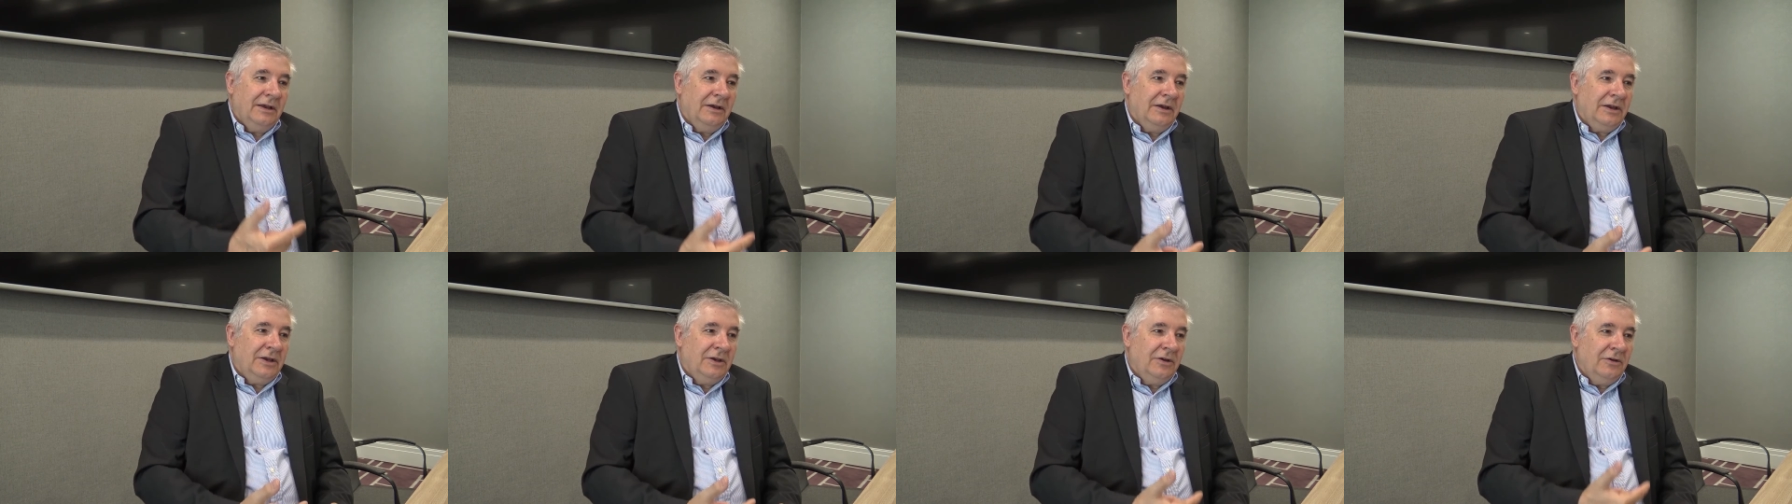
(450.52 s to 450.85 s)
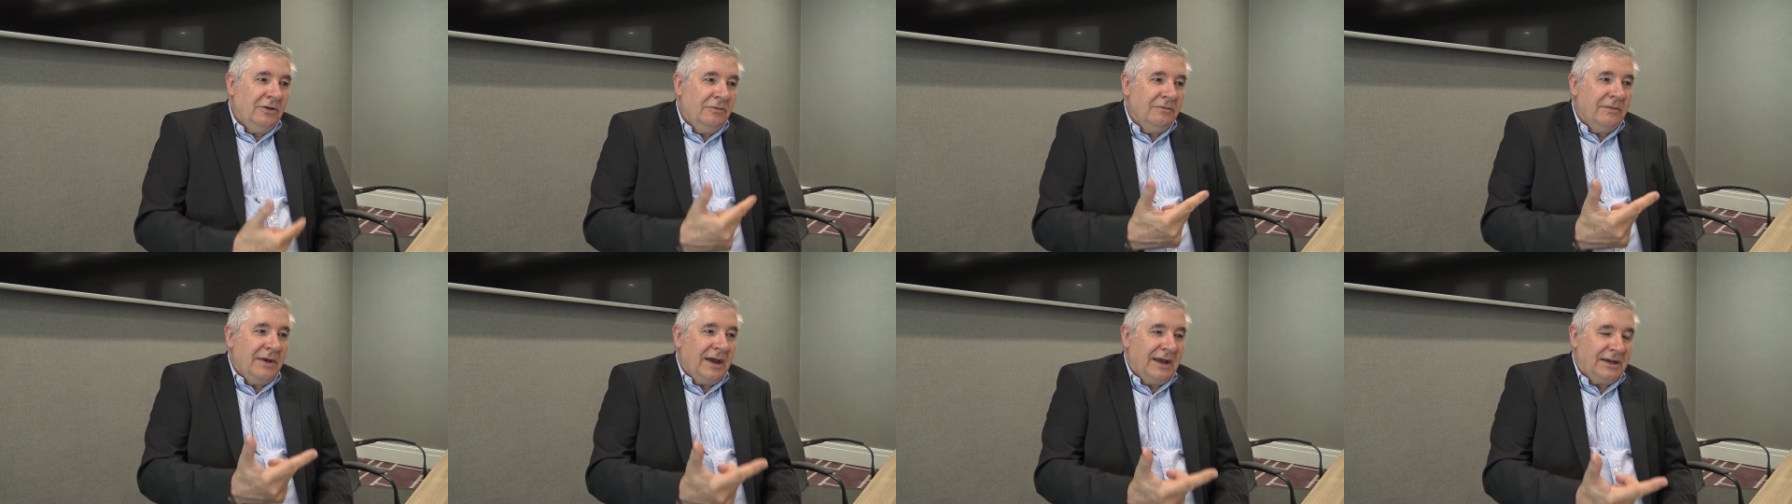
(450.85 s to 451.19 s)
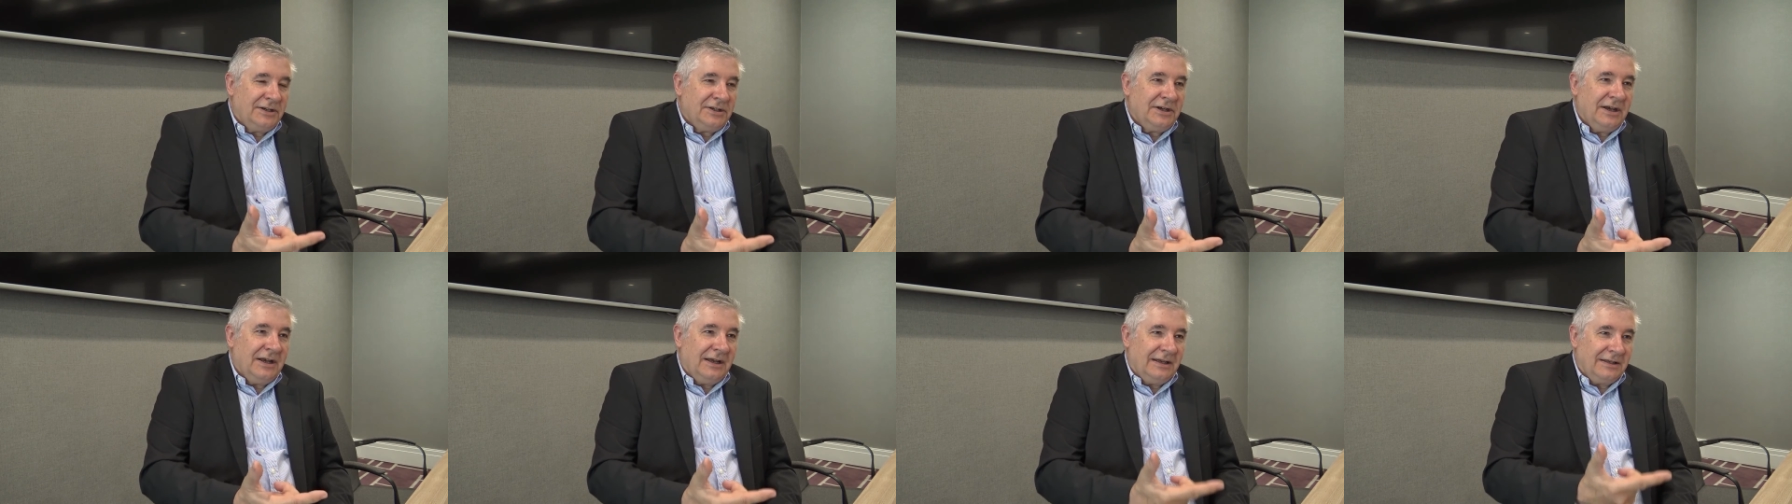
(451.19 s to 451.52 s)
you
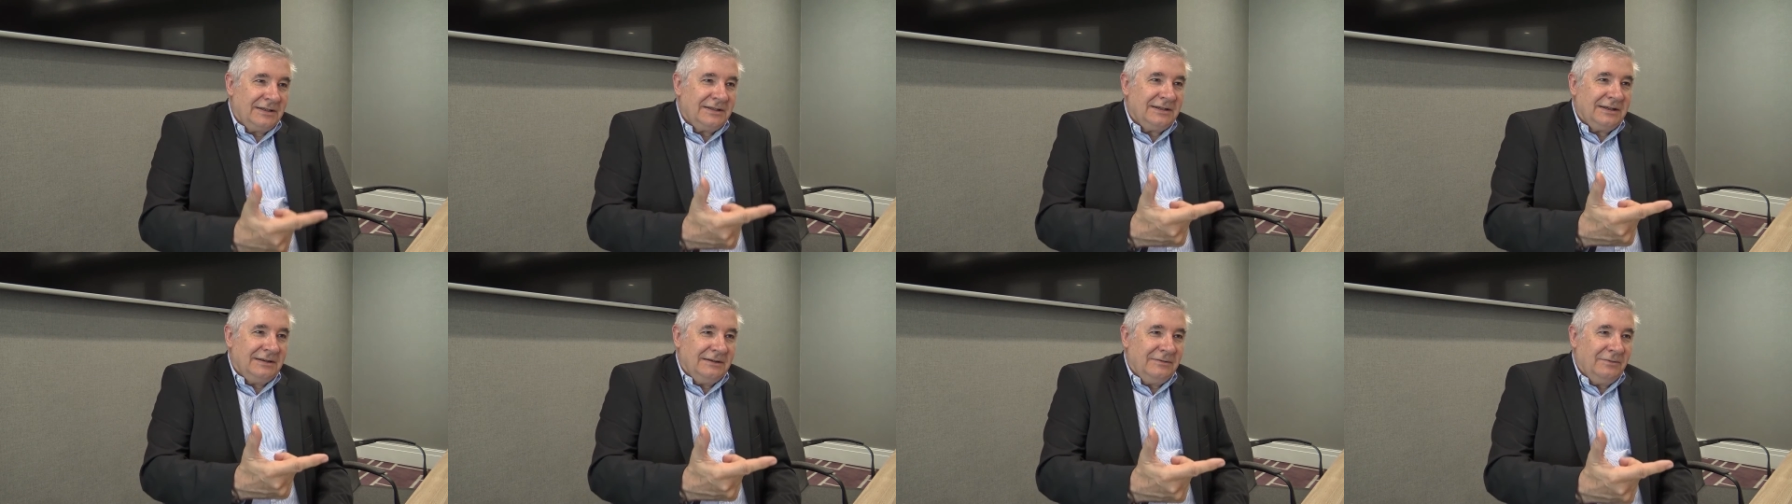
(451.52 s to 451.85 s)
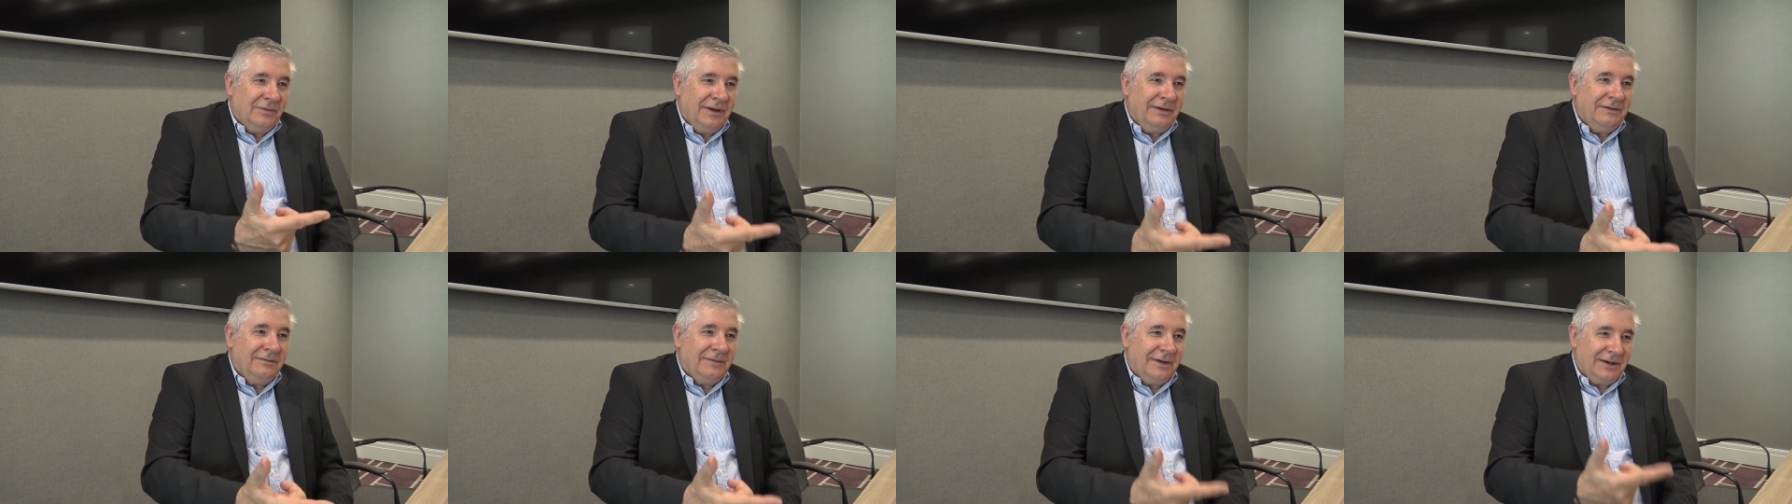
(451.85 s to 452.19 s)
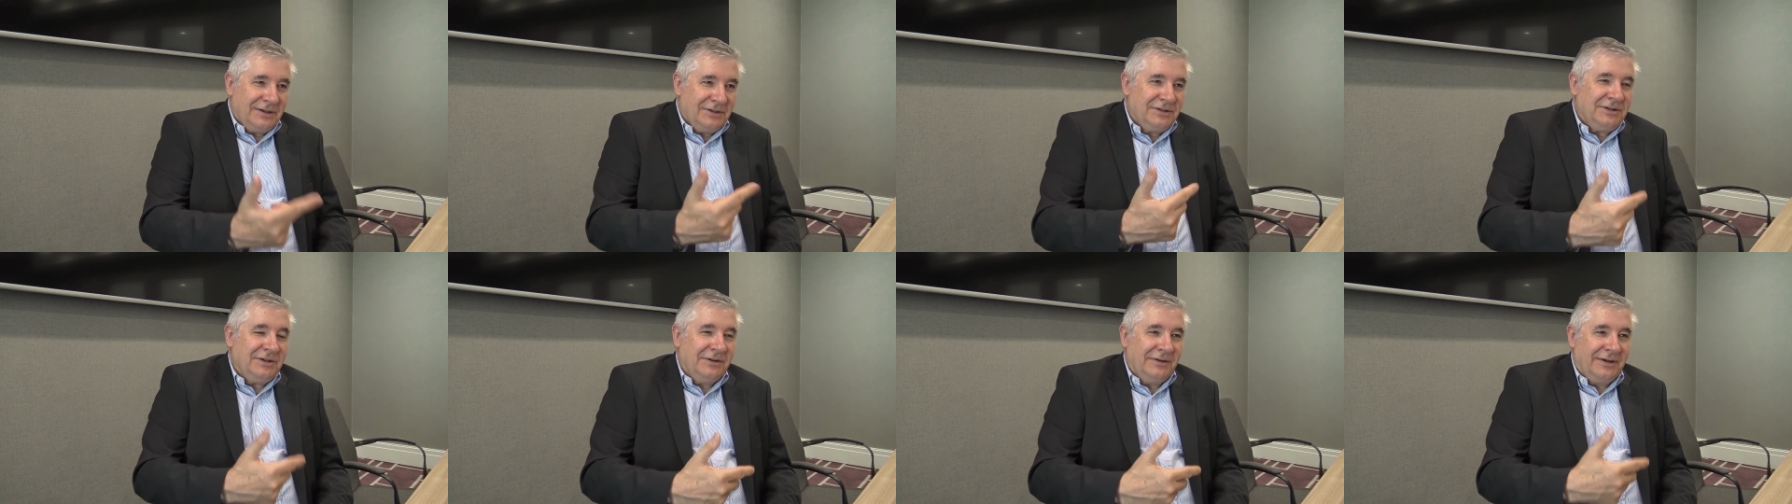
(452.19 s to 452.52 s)
match us and we
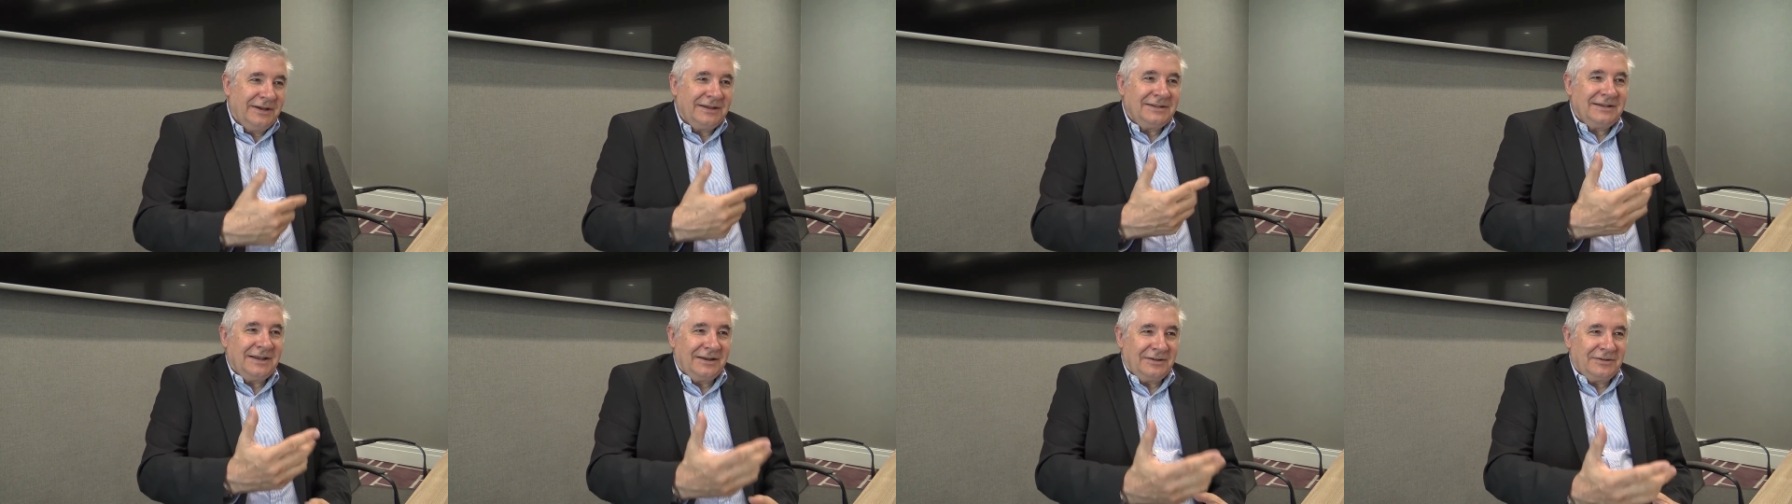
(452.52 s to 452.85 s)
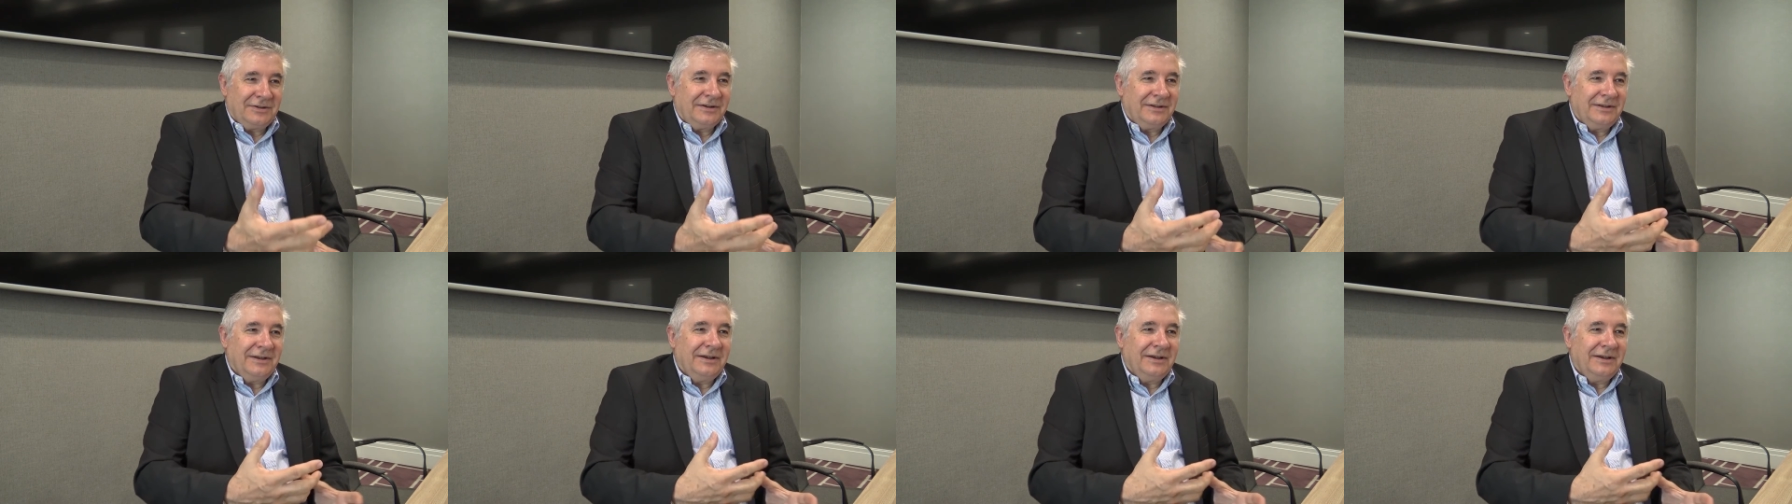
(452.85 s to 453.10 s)
match you, etc.,